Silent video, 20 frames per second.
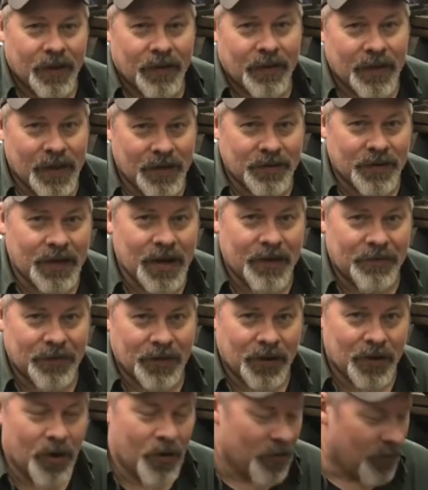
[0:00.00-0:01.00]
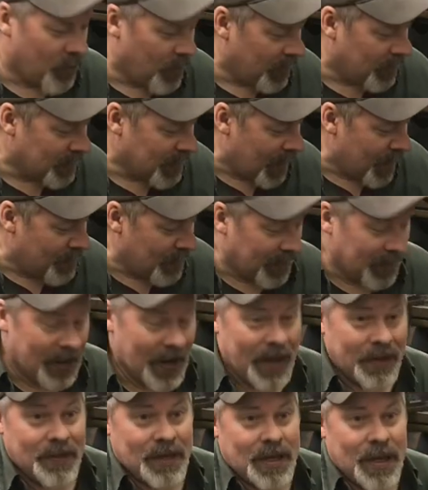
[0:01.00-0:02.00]
That's enough to go at one time. I can
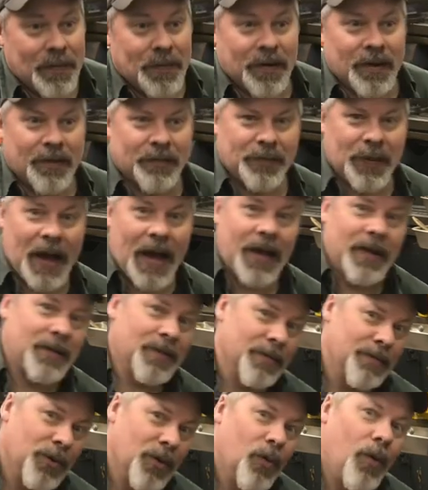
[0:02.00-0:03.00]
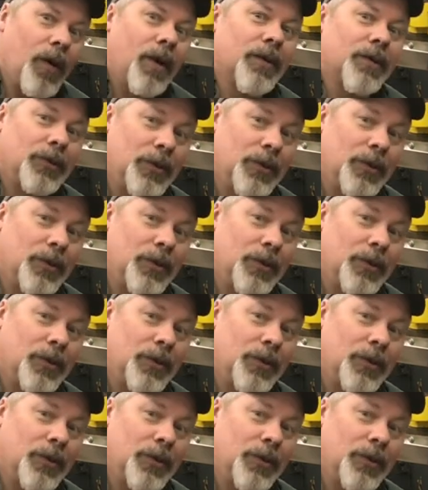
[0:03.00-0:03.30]
hardly keep enough parts to put one or